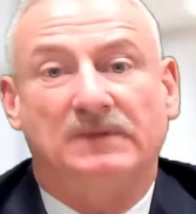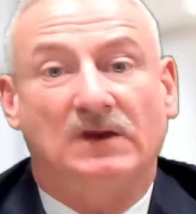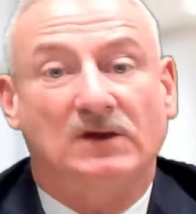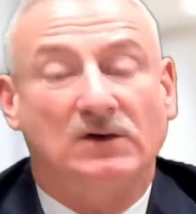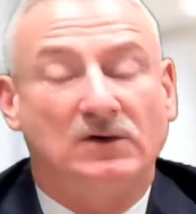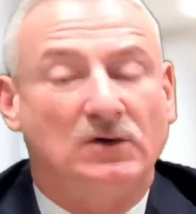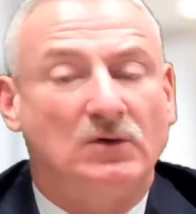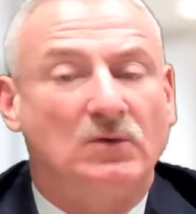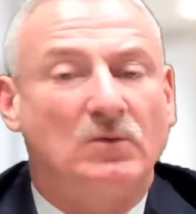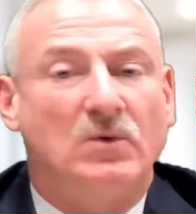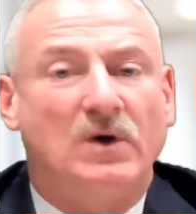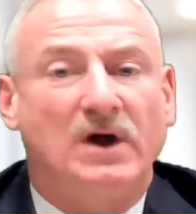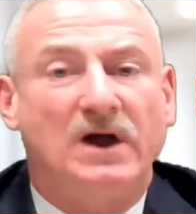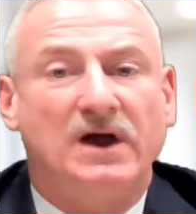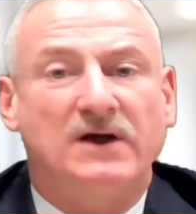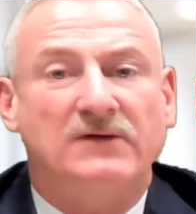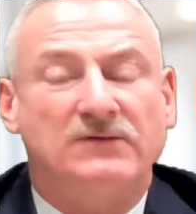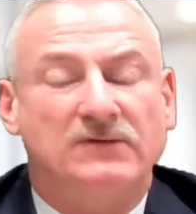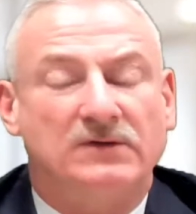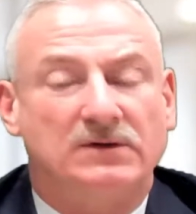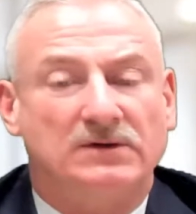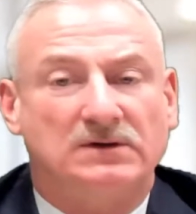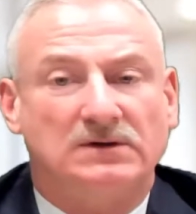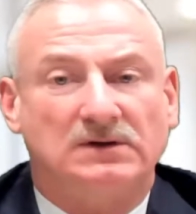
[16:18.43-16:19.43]
you
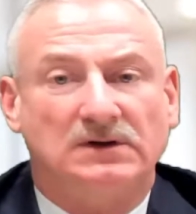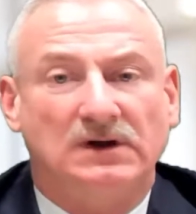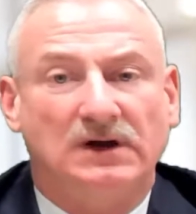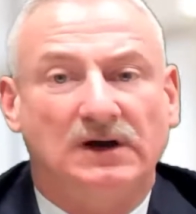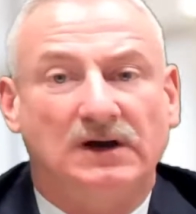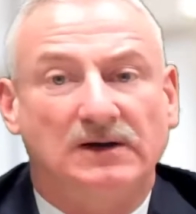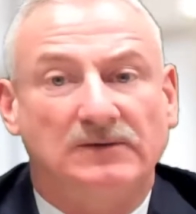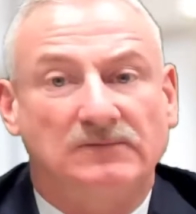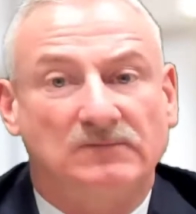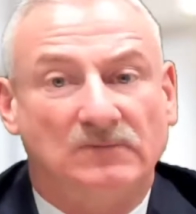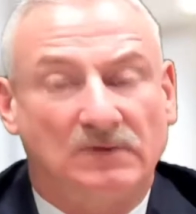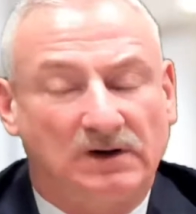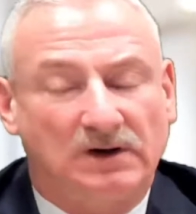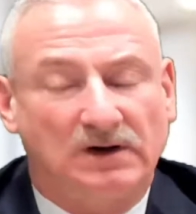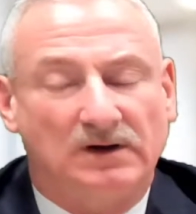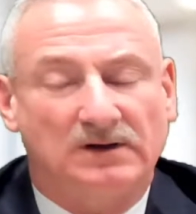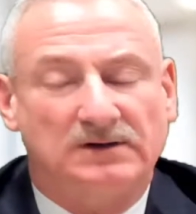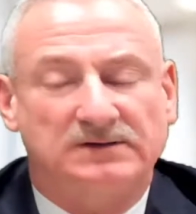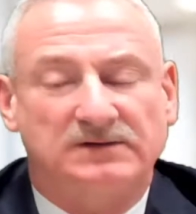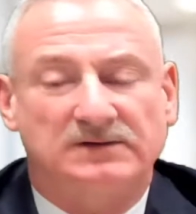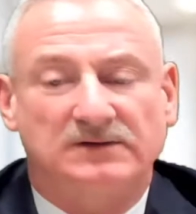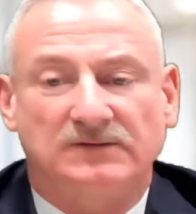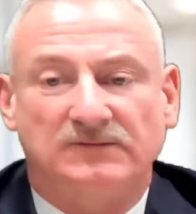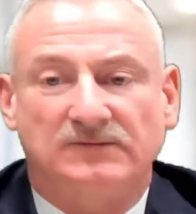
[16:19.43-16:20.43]
waive your claim
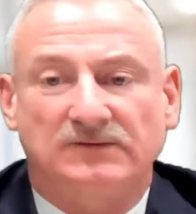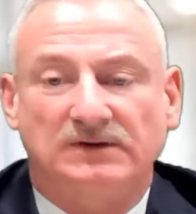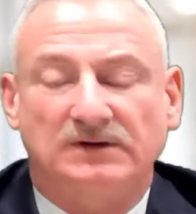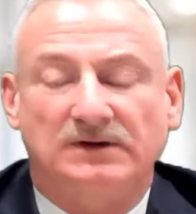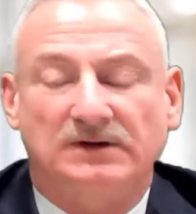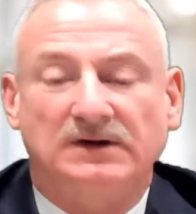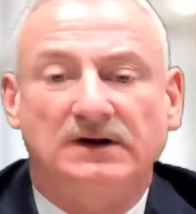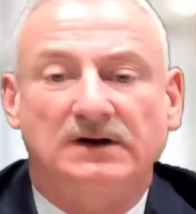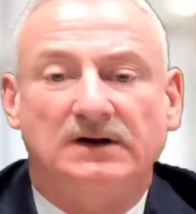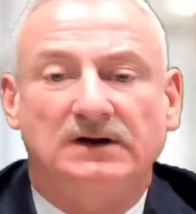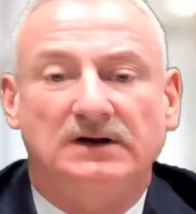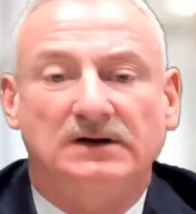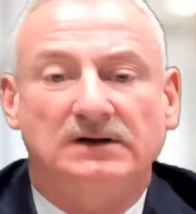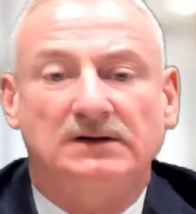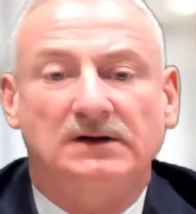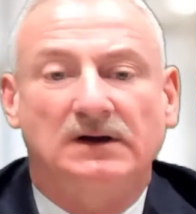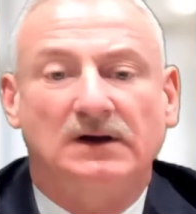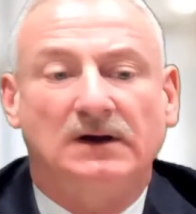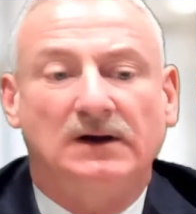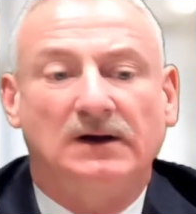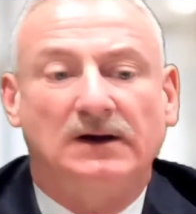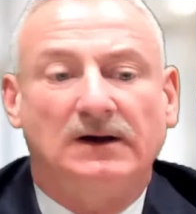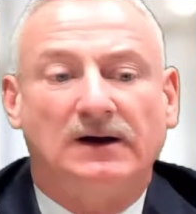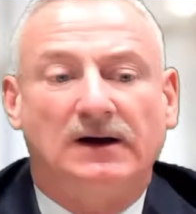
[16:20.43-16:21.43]
regardless of the validity,
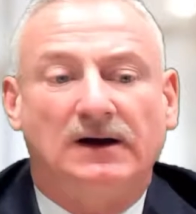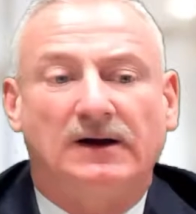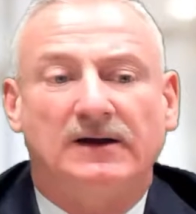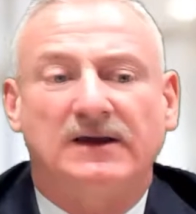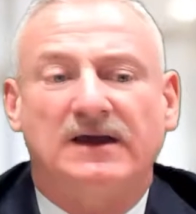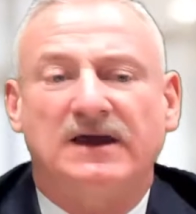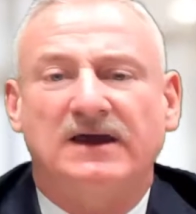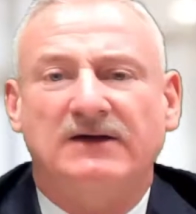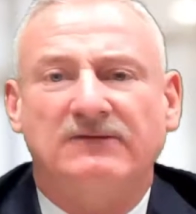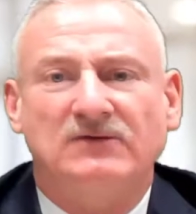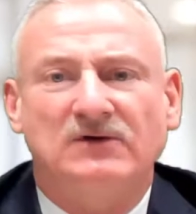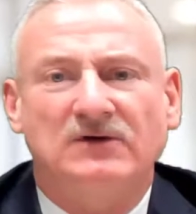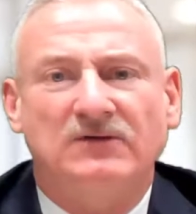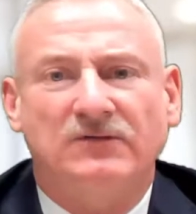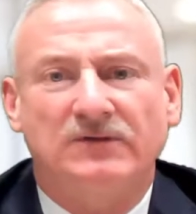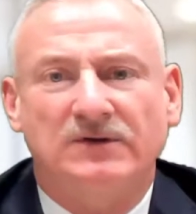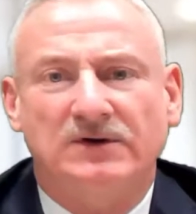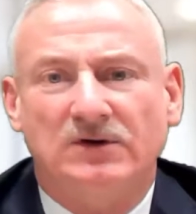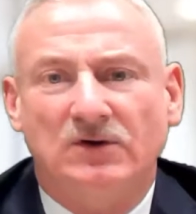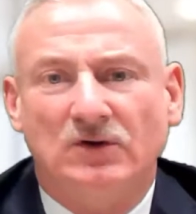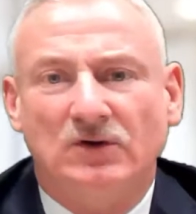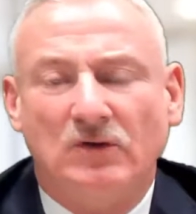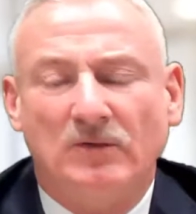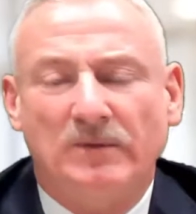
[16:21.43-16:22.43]
even if we
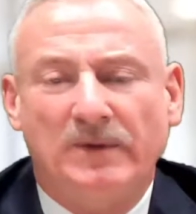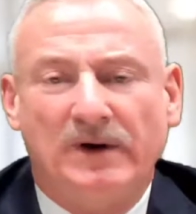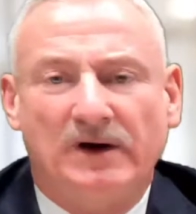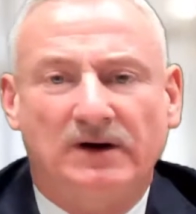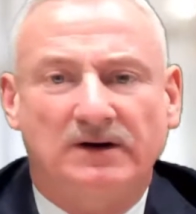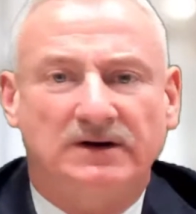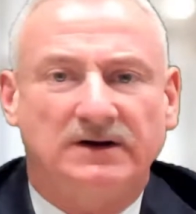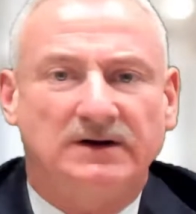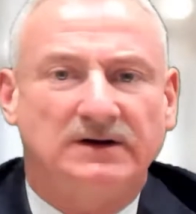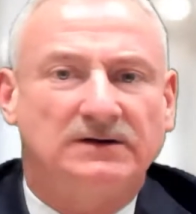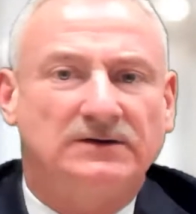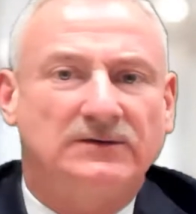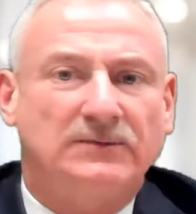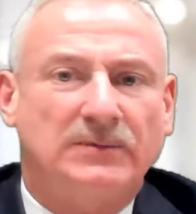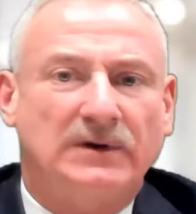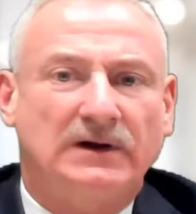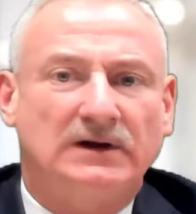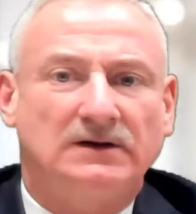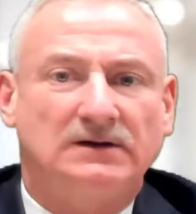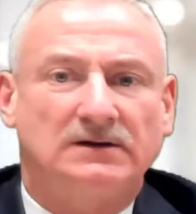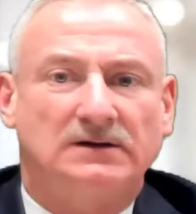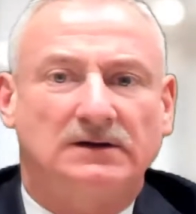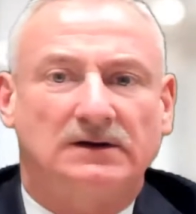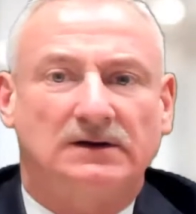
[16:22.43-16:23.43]
knew about it
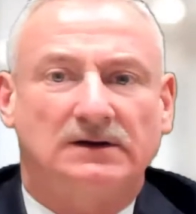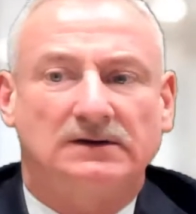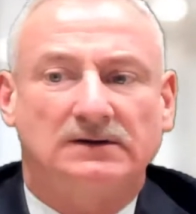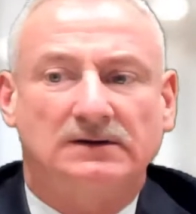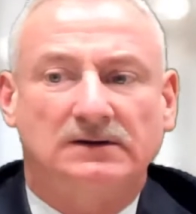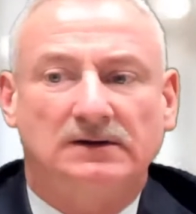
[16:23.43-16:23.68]
independently.